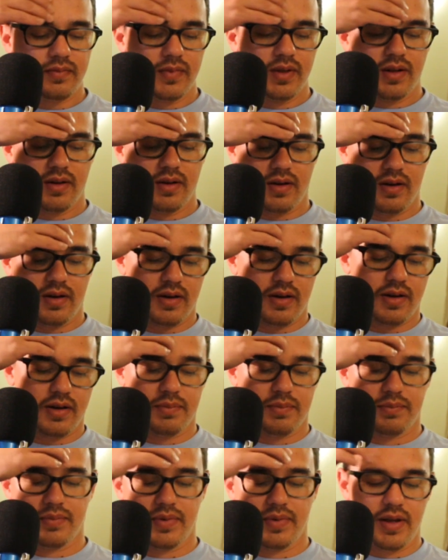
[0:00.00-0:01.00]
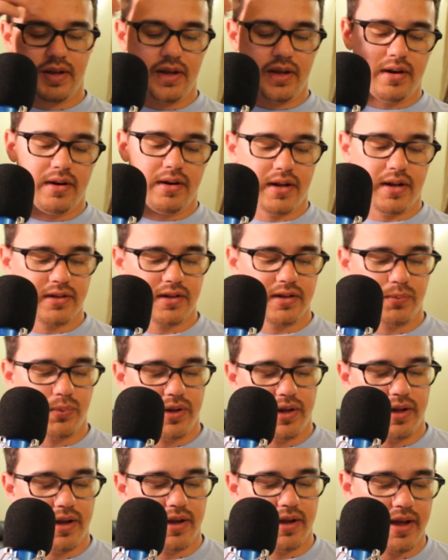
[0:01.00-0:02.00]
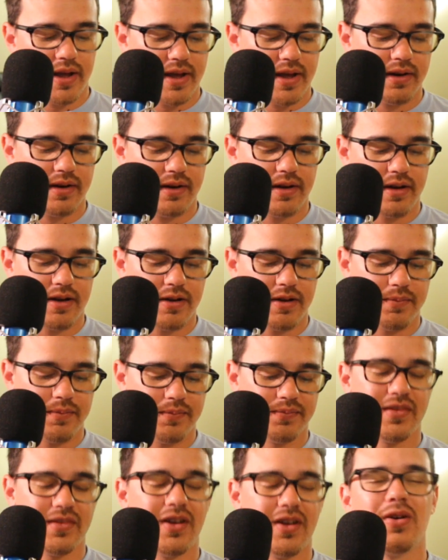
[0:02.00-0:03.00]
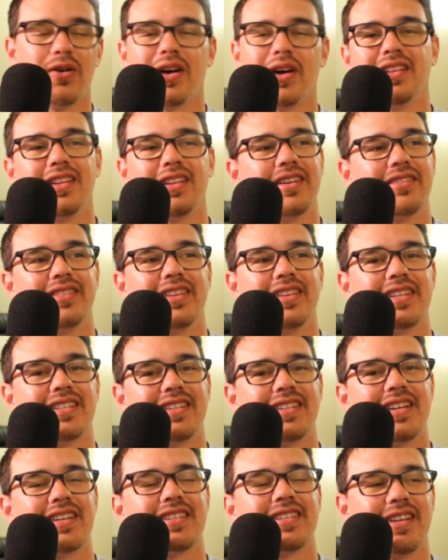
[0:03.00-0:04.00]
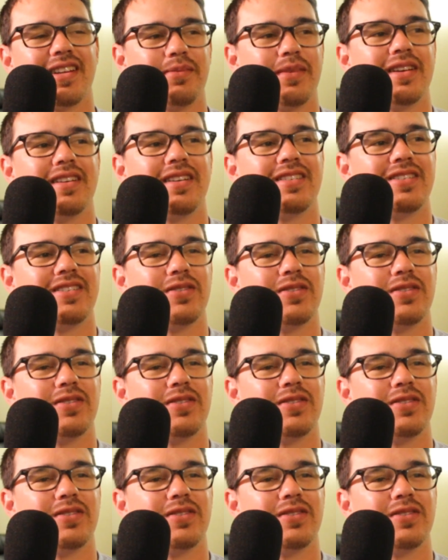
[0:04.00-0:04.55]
Um, next up, we had um, oh, I loved this next segment too.